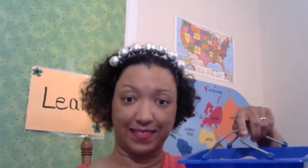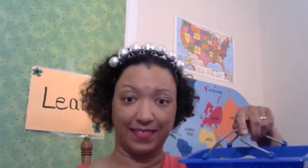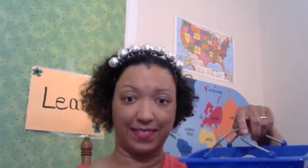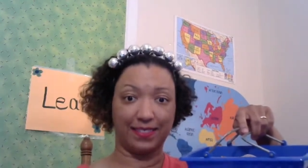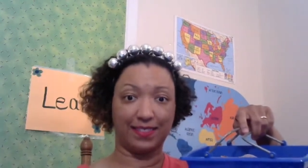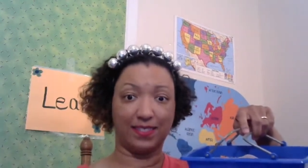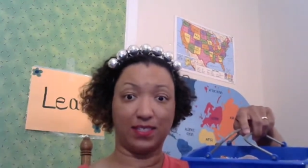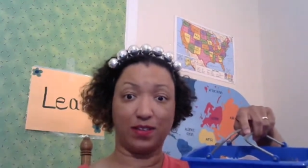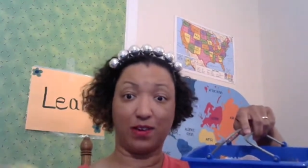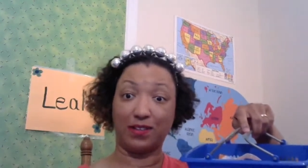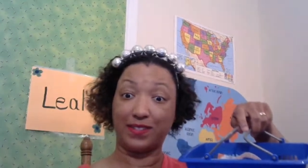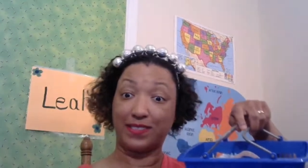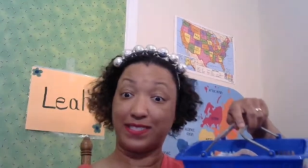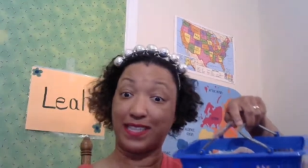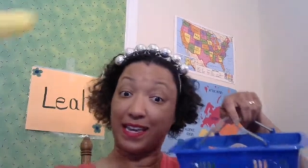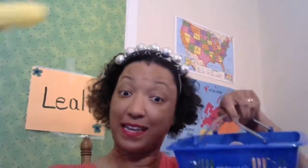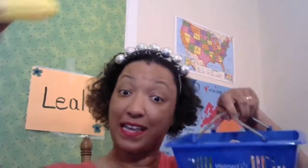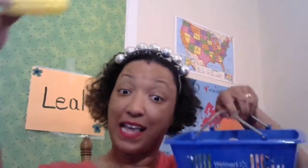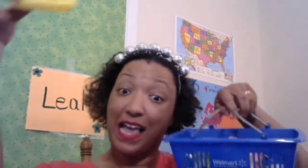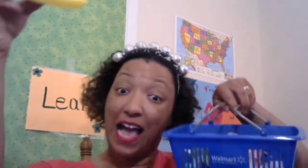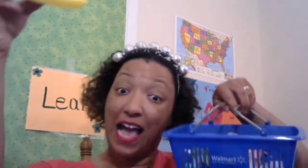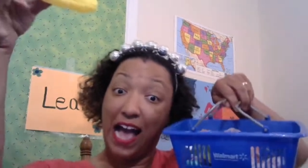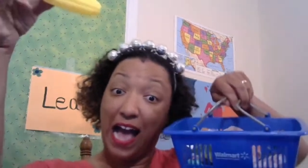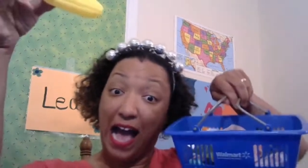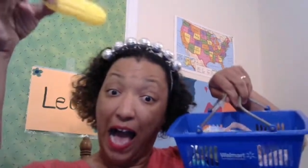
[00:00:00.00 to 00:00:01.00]
And so I'll say,
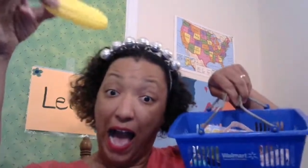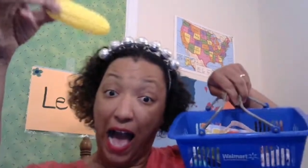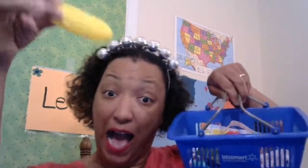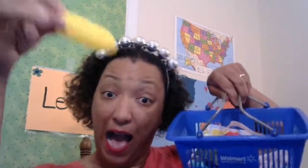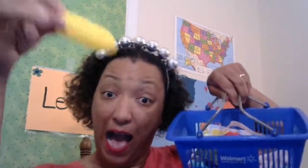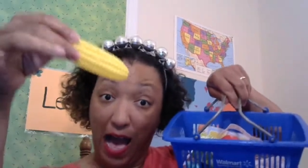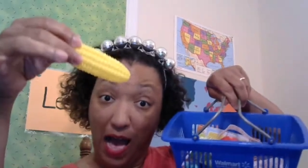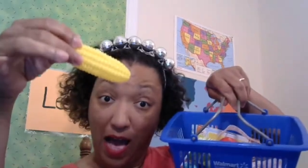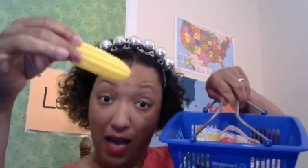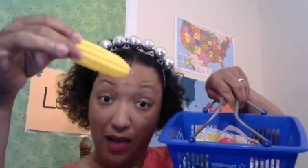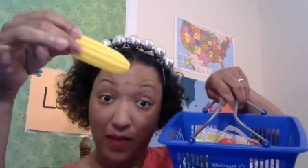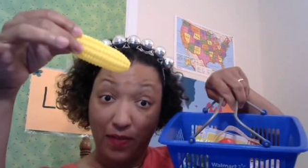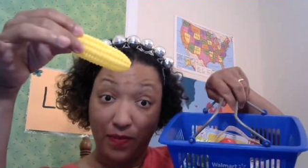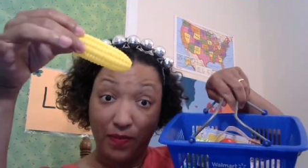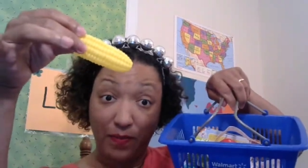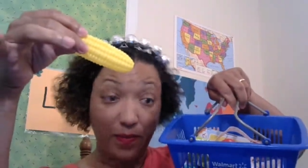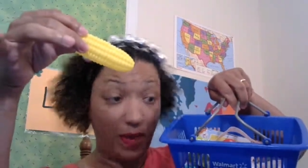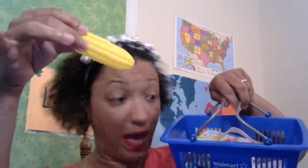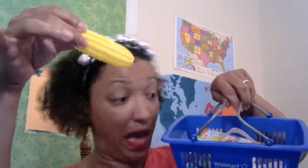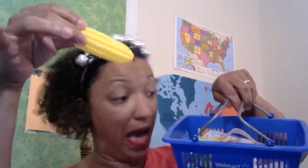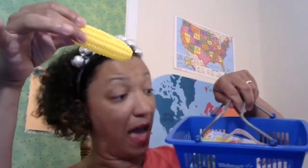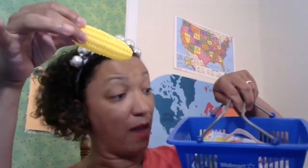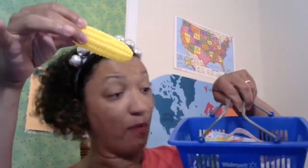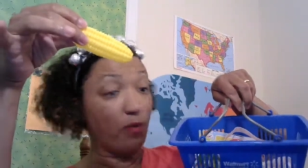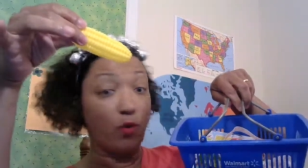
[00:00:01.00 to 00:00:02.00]

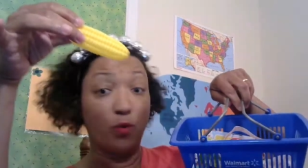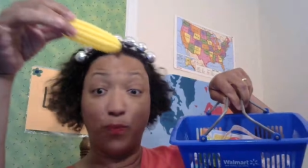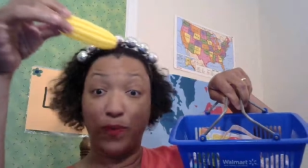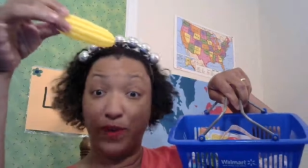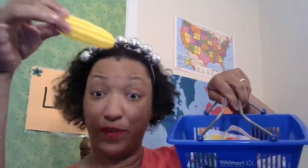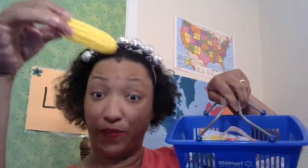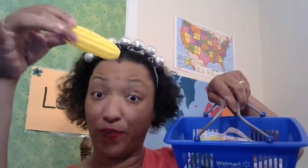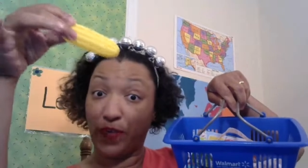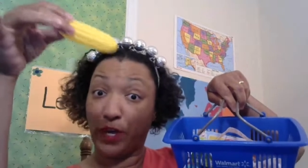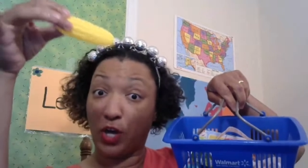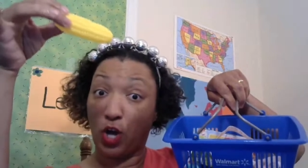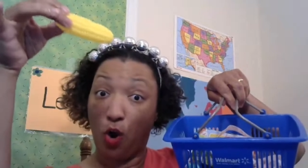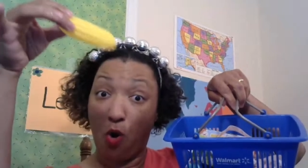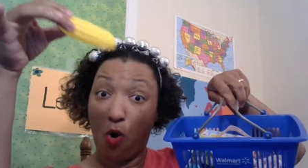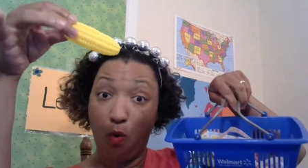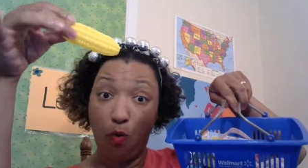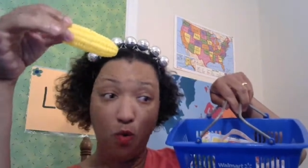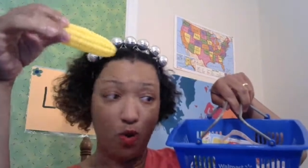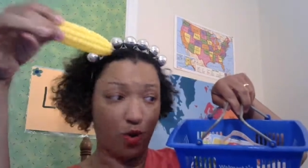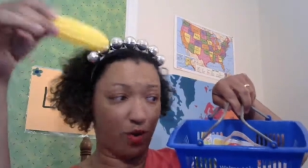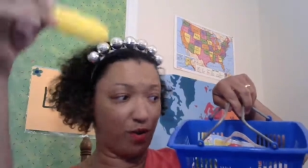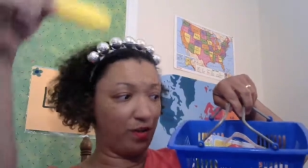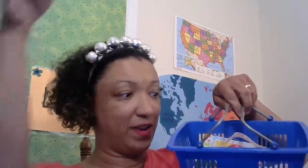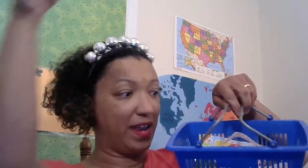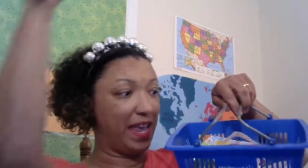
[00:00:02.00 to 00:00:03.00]
I will put the
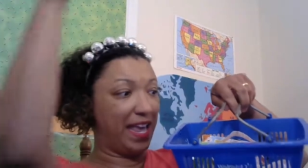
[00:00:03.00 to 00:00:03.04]
corn